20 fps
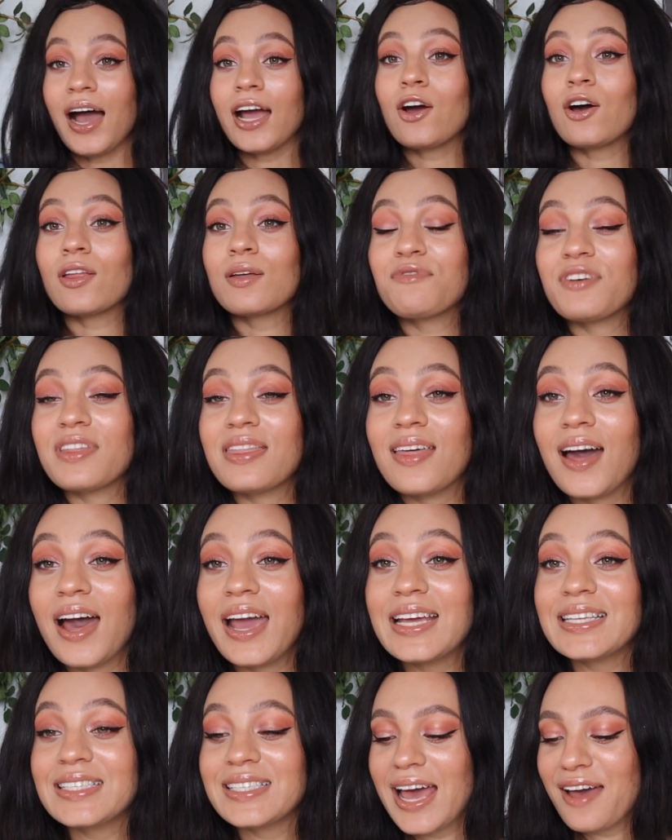I got them for
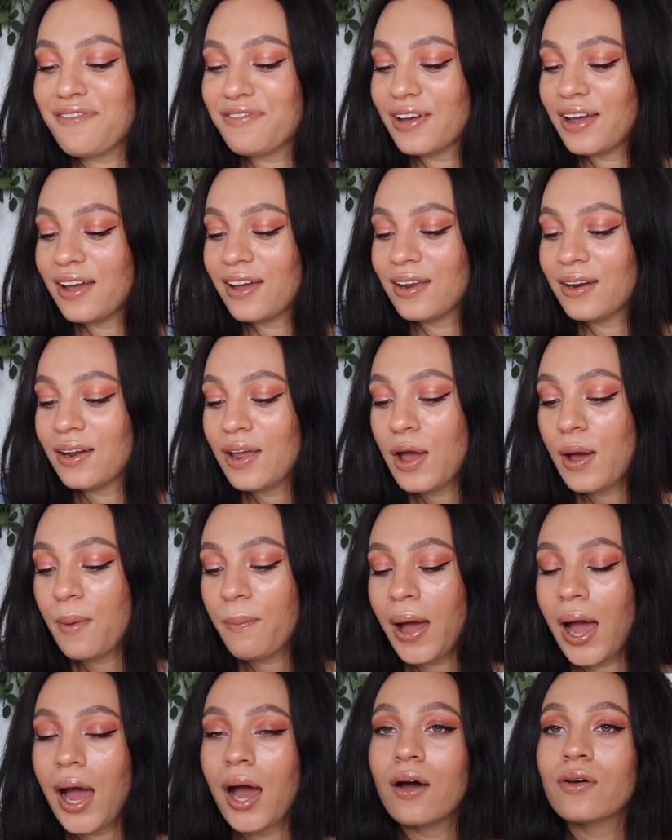
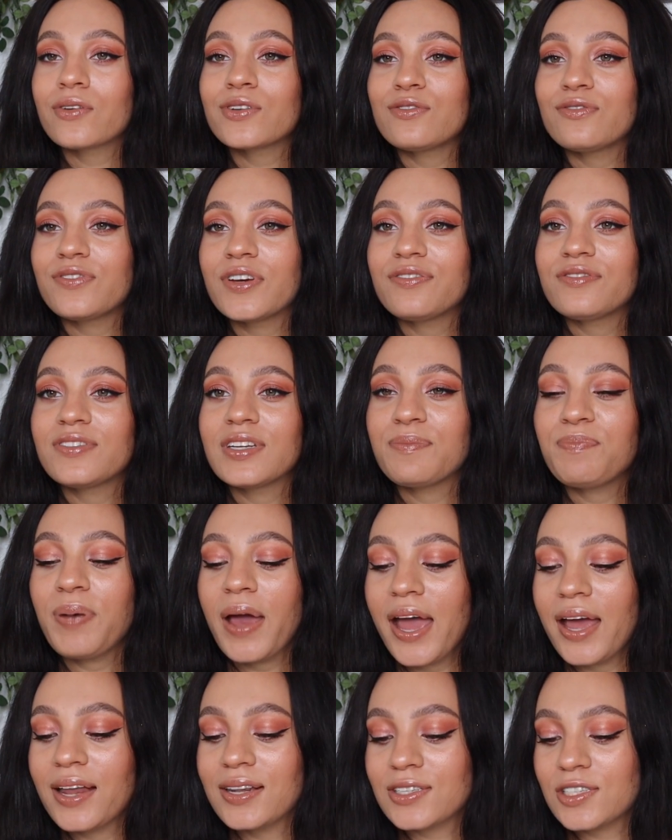
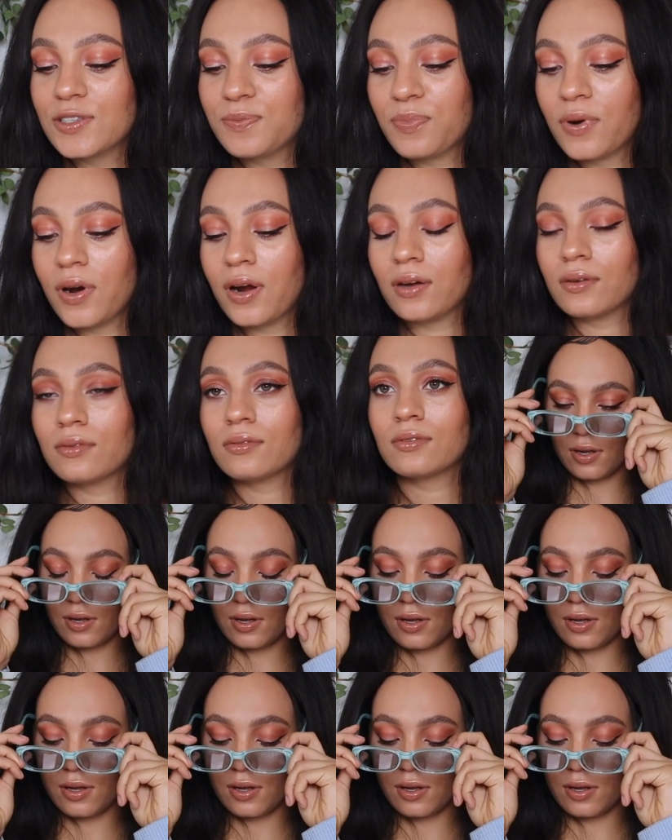£37.50, bro.